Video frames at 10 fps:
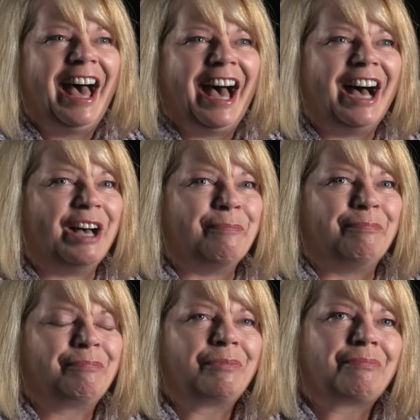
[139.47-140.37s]

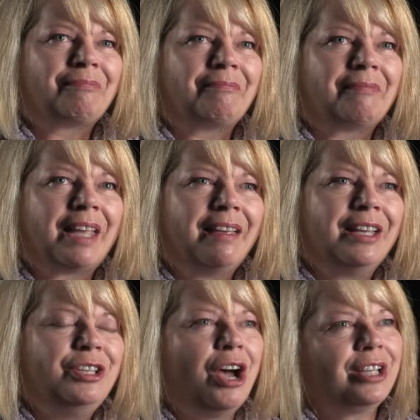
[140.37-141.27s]
um,
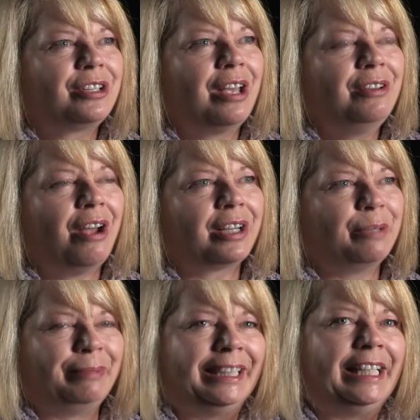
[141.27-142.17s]
not, not
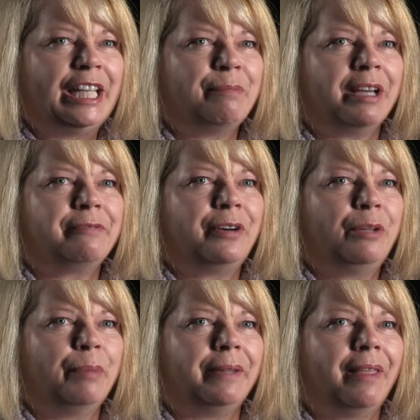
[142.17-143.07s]
completely my
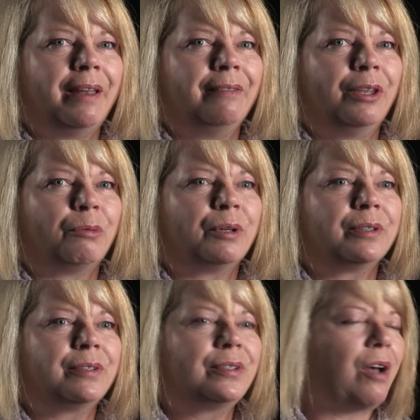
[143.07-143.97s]
fault, but that there
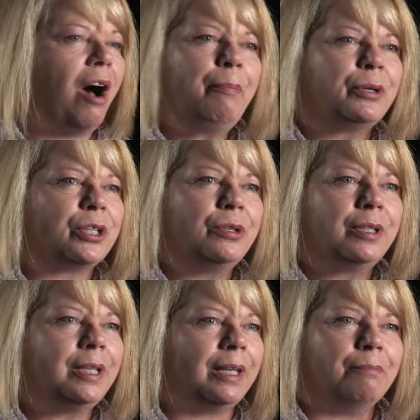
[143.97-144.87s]
was
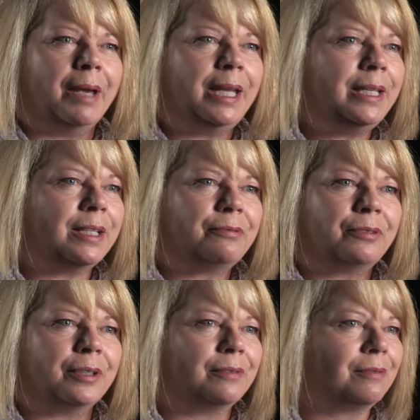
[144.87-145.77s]
opportunity in many
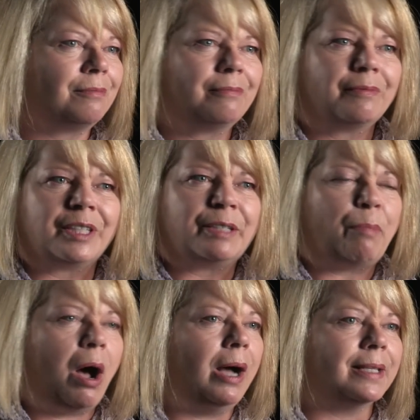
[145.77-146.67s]
different
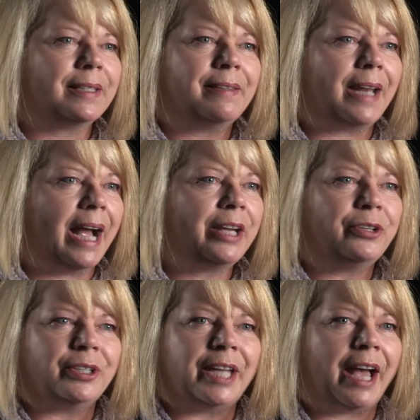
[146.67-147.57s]
spots that I
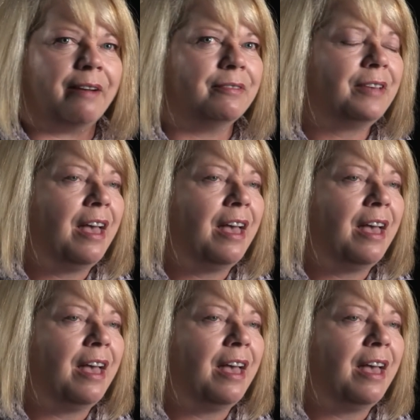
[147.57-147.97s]
could have